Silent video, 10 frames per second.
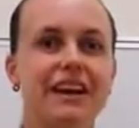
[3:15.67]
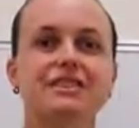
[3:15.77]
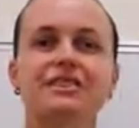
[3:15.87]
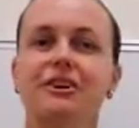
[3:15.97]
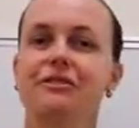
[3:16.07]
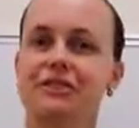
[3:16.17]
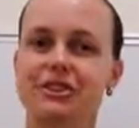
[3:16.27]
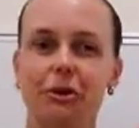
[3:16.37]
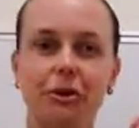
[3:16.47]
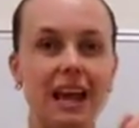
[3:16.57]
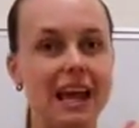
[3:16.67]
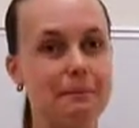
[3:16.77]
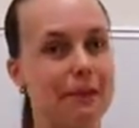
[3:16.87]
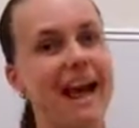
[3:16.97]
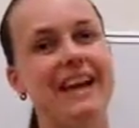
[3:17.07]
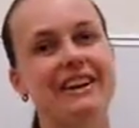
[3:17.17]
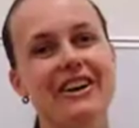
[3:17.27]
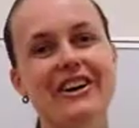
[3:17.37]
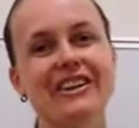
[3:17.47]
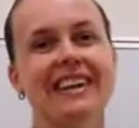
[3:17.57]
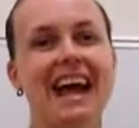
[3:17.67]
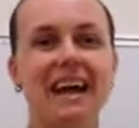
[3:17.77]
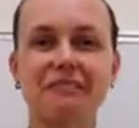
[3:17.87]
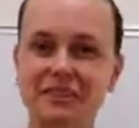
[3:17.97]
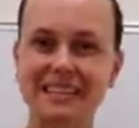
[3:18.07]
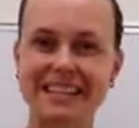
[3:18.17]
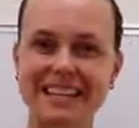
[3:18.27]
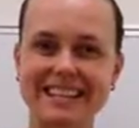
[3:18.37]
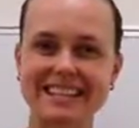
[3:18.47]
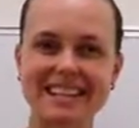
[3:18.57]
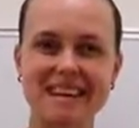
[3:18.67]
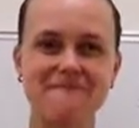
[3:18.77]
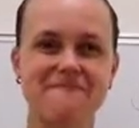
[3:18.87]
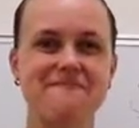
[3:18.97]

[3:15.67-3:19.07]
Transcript: So talk, eat, play and learn, and we'll see you next time.